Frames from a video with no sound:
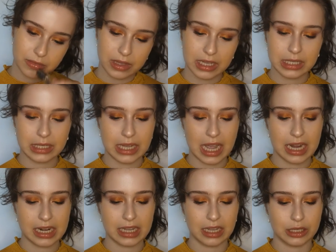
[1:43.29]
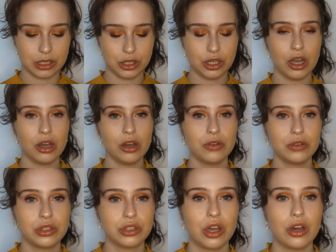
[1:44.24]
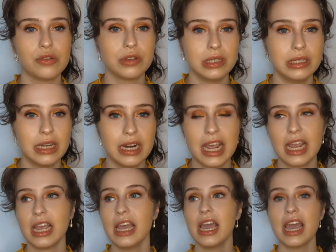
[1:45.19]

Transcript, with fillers: This scent is so, so stunning,